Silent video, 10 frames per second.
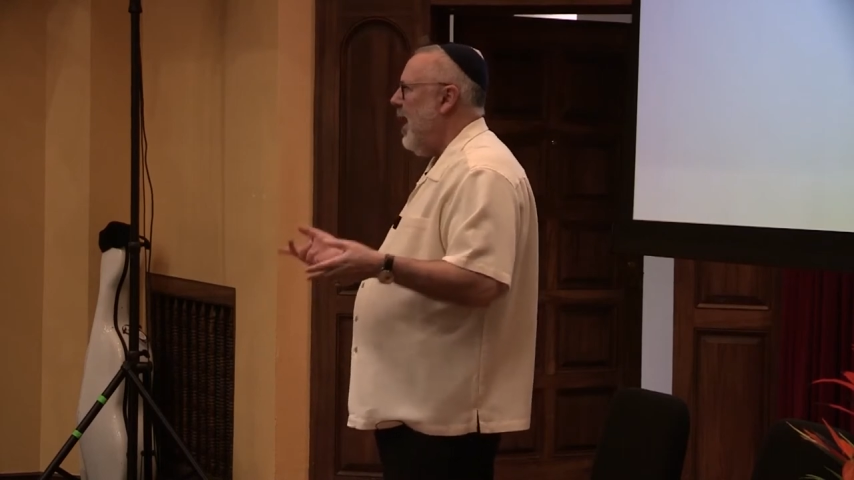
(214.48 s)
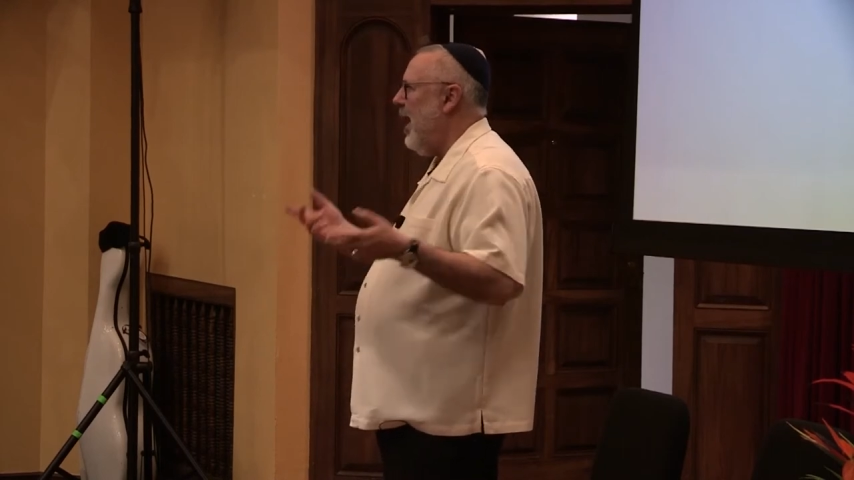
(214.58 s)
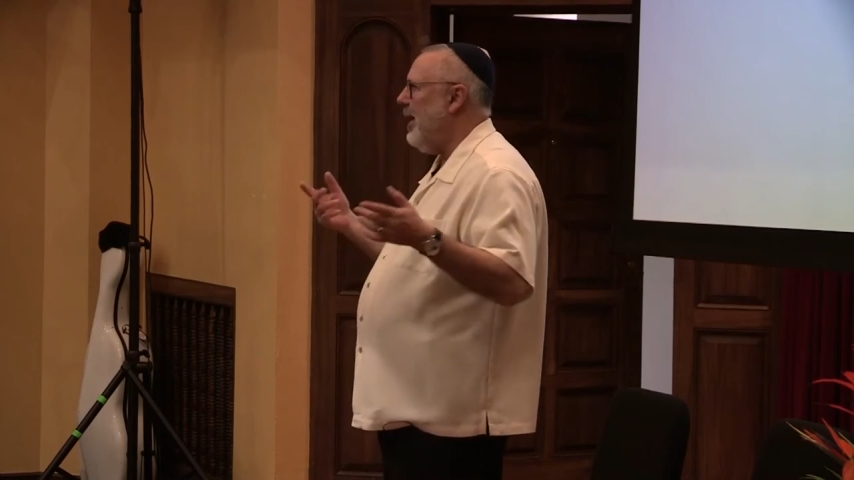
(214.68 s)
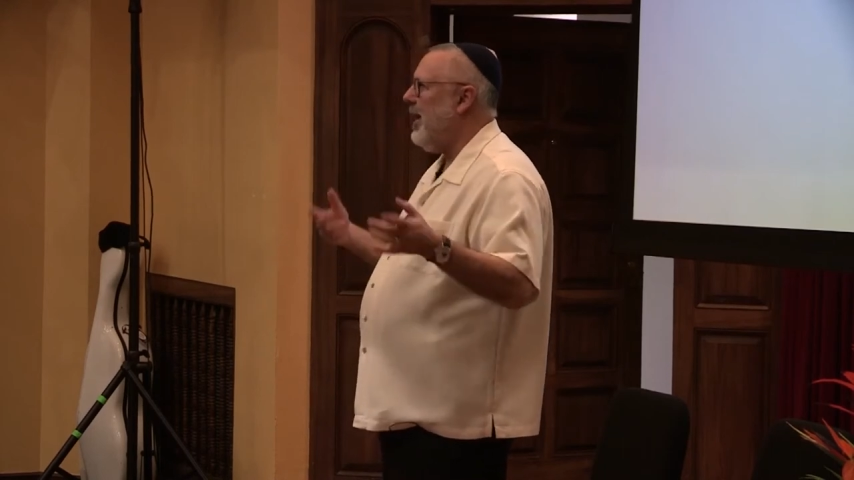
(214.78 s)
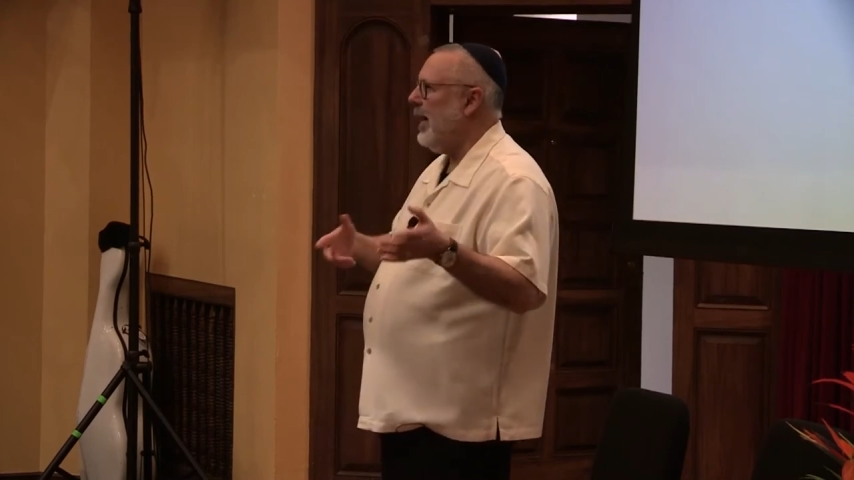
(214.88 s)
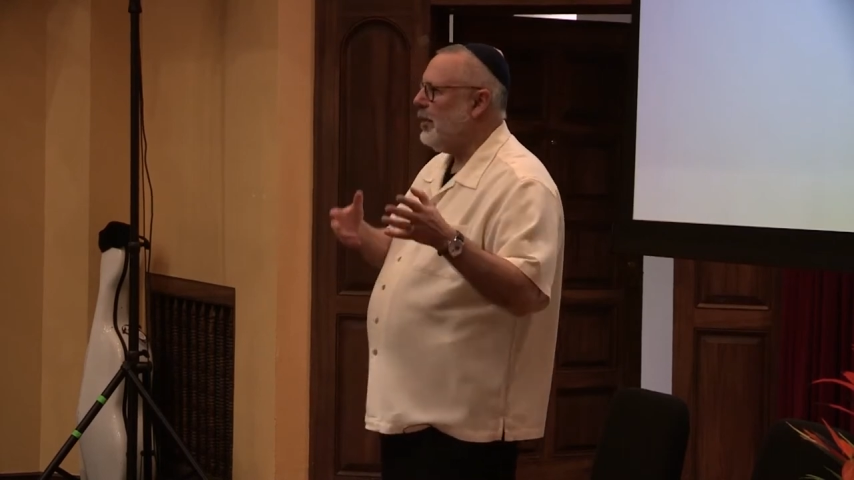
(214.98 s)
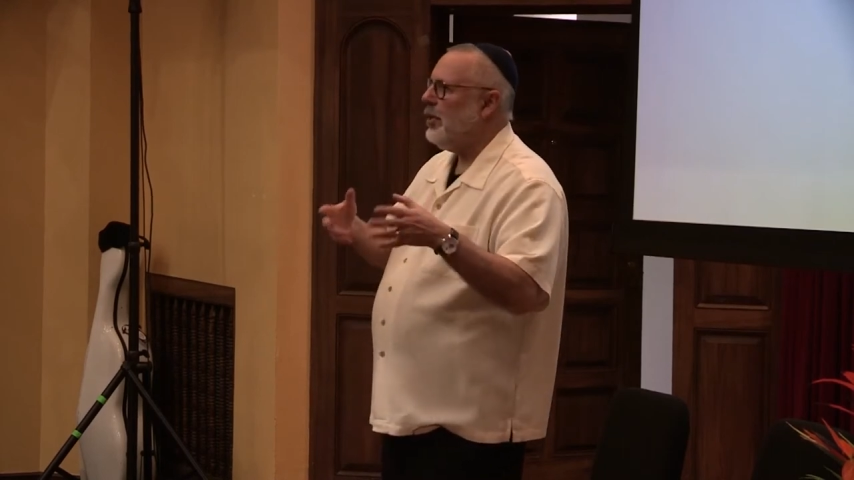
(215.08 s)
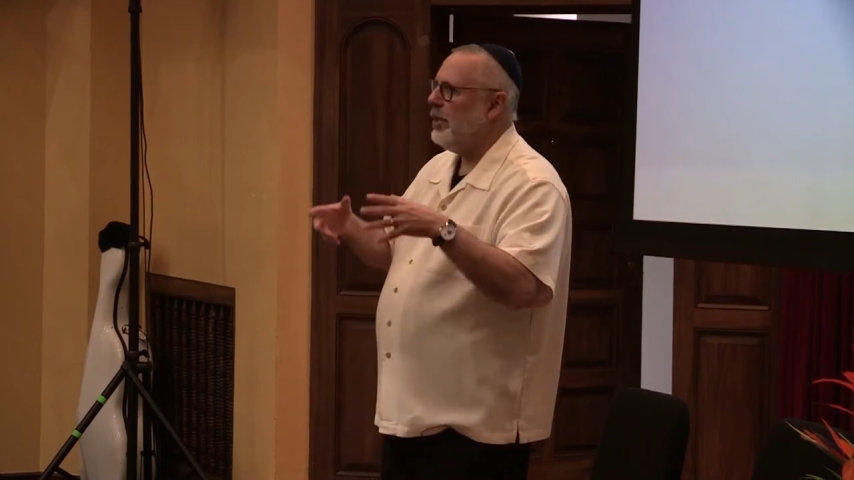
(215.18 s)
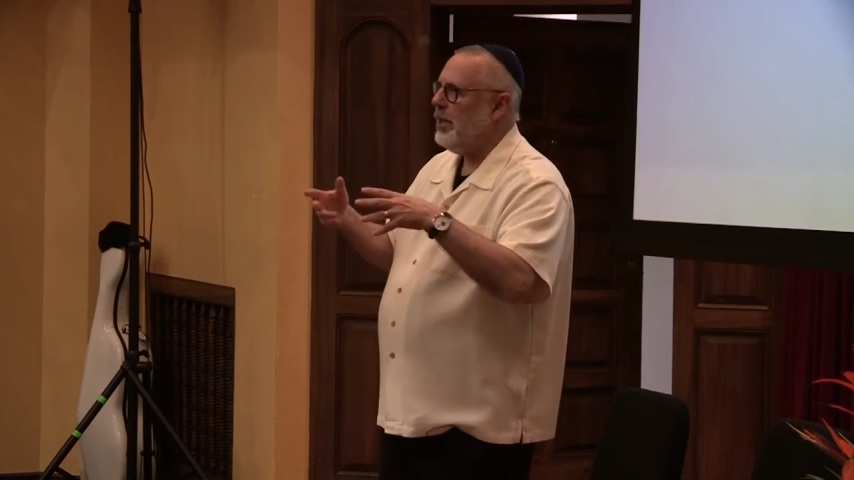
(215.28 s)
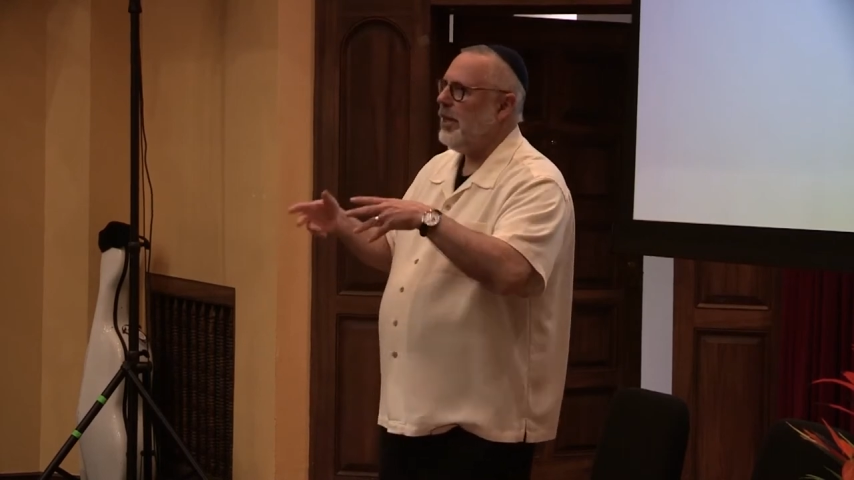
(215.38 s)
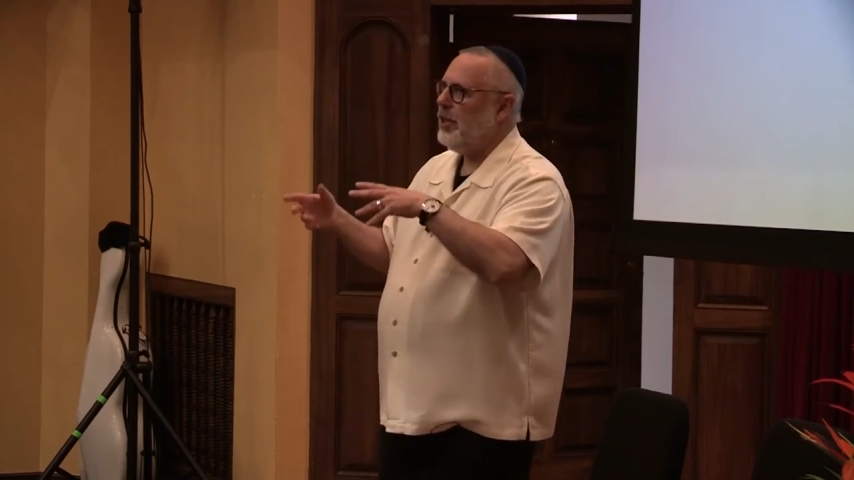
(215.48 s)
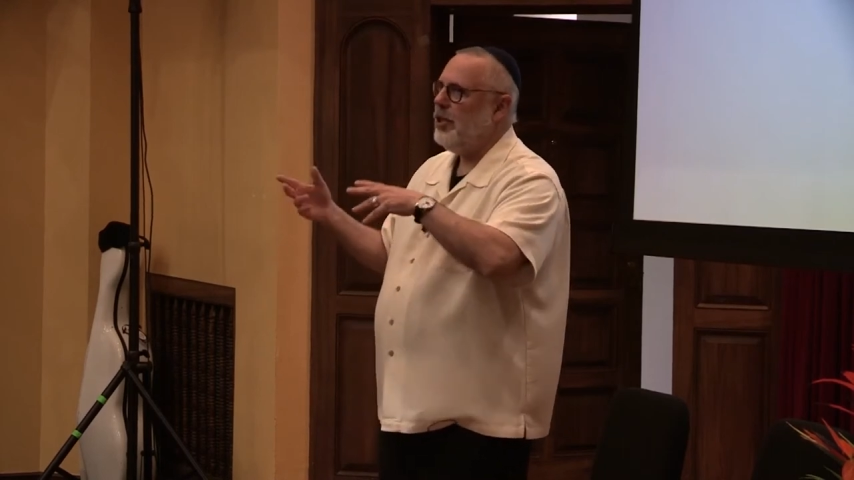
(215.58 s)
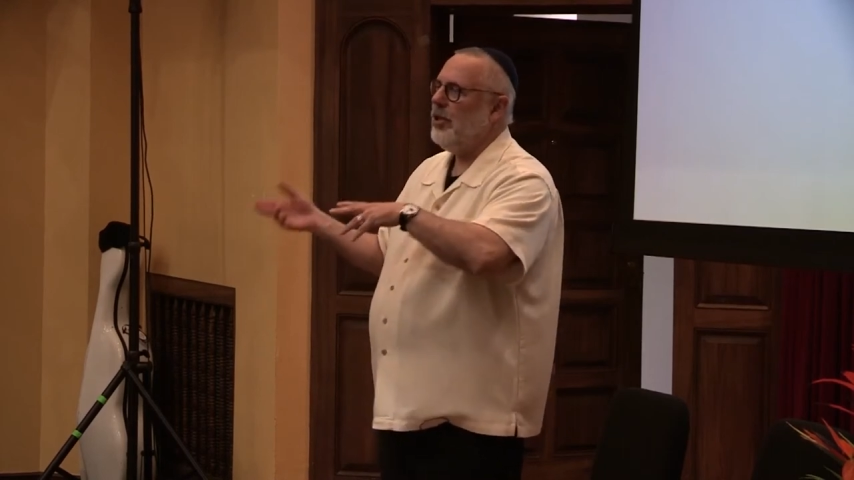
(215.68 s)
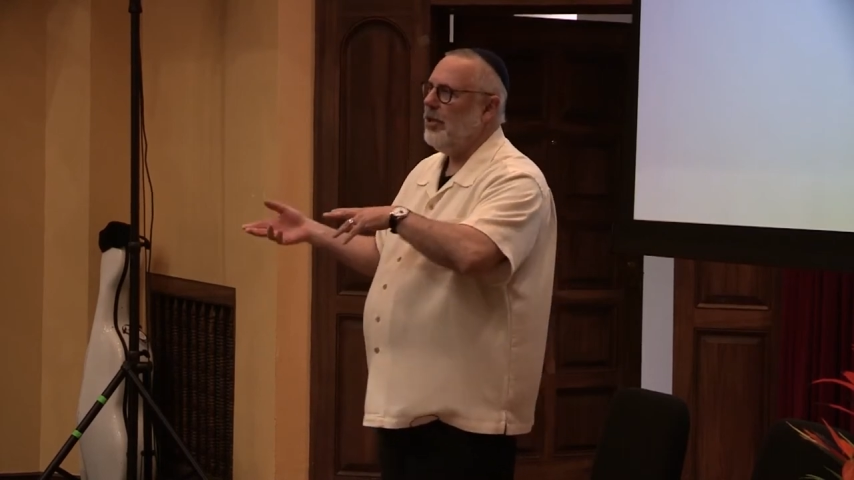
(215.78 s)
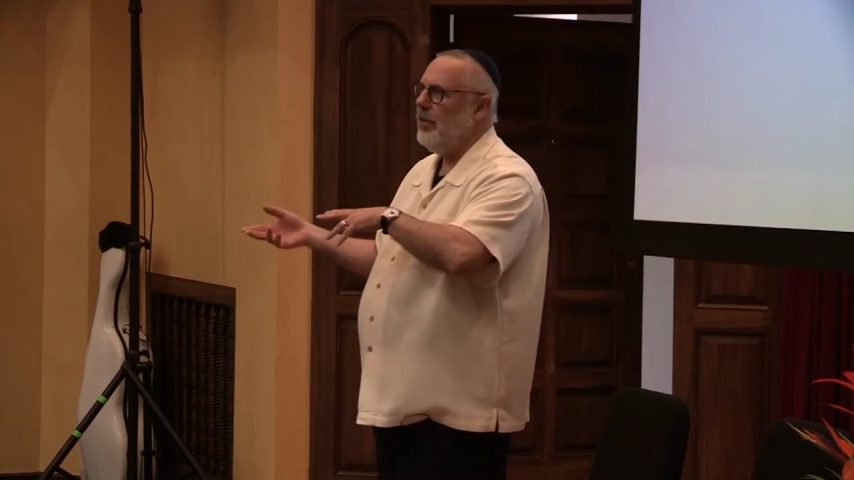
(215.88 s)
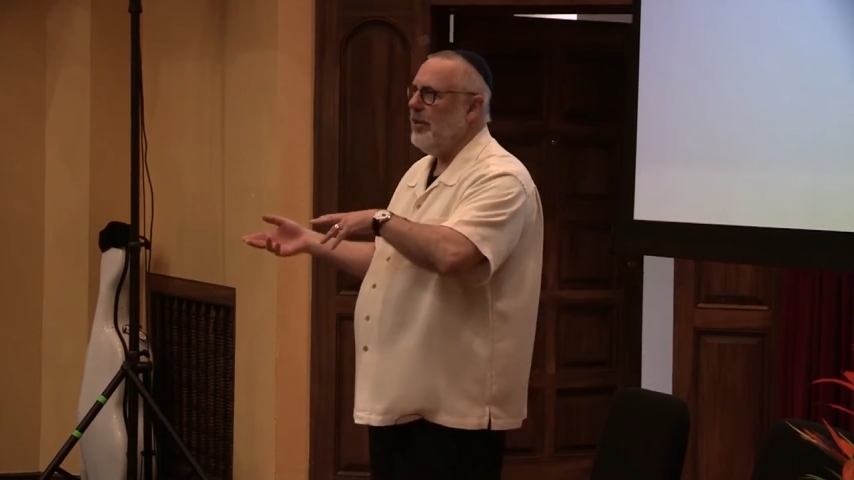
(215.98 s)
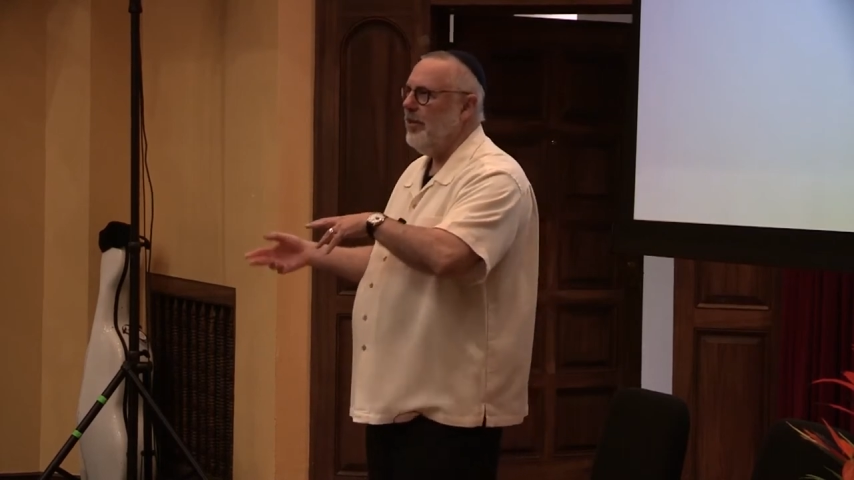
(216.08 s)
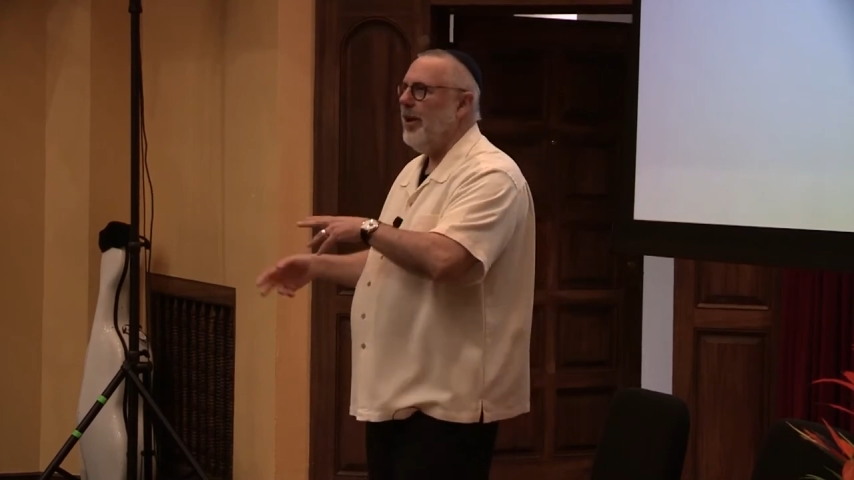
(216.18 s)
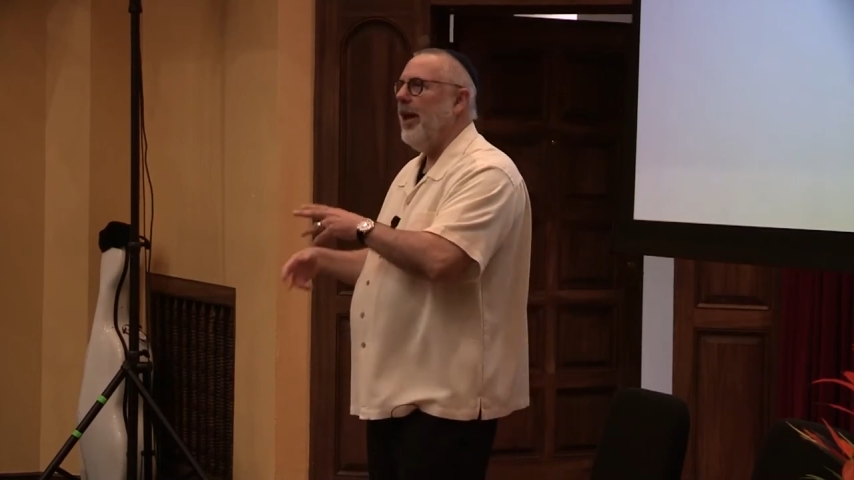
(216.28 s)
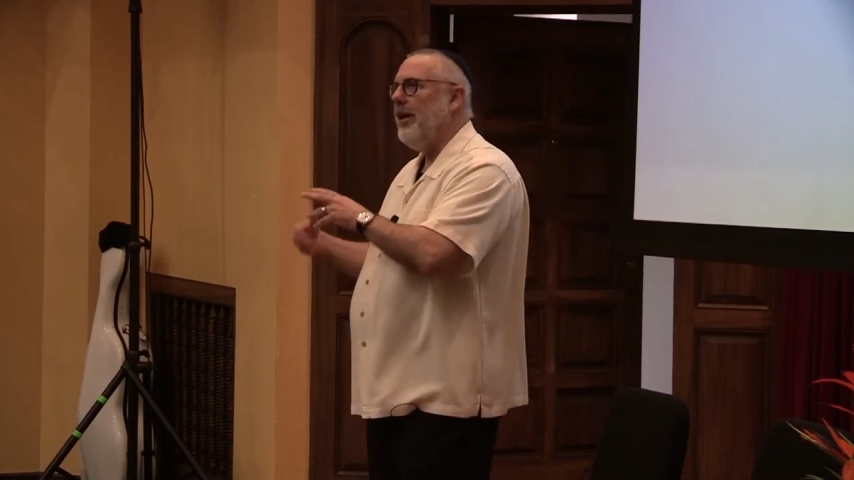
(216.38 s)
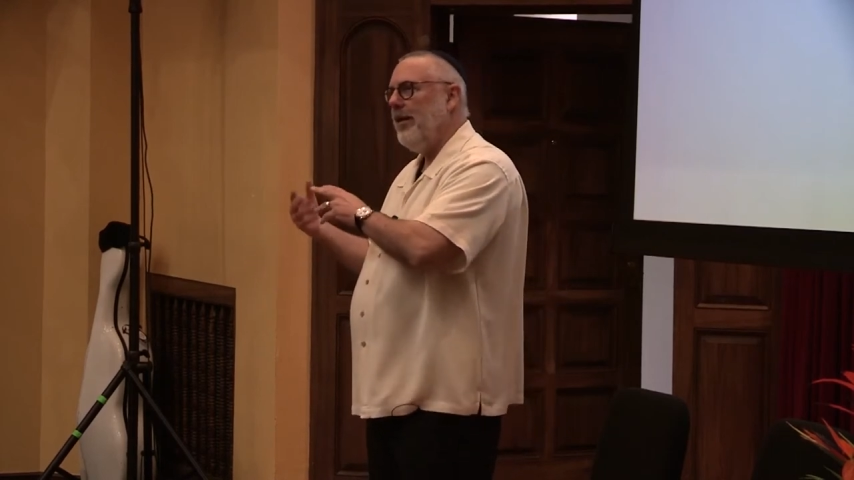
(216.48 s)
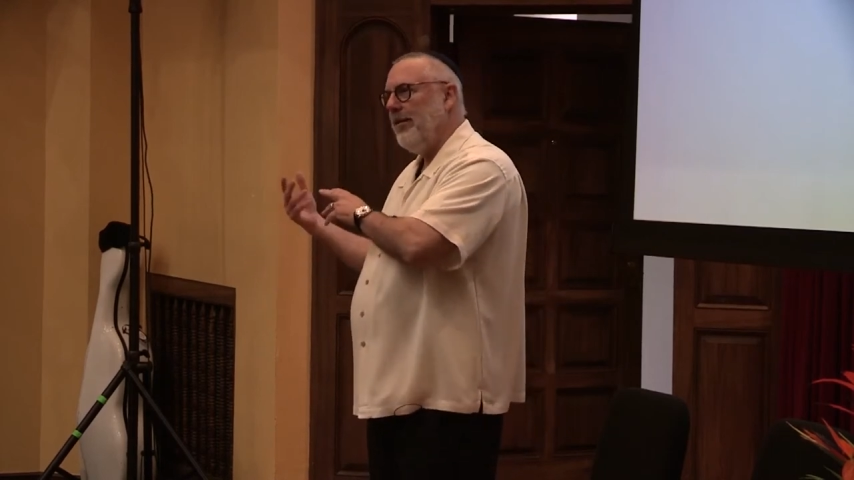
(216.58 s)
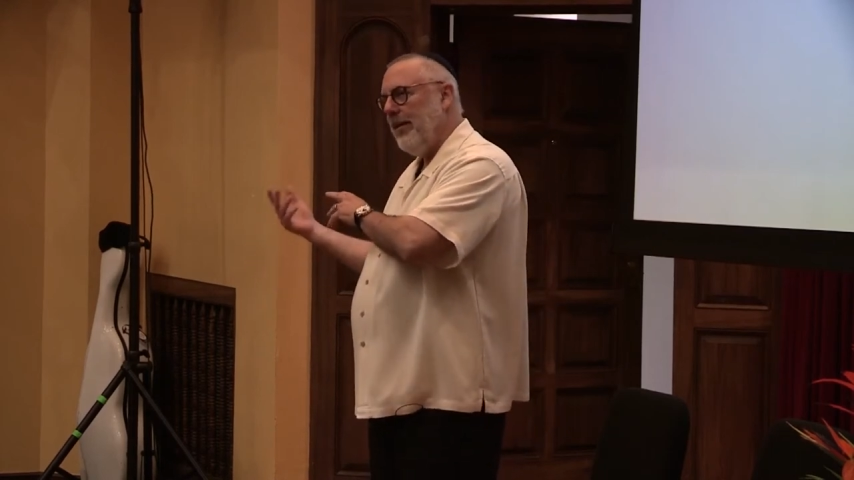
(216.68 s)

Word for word: And that turned into what I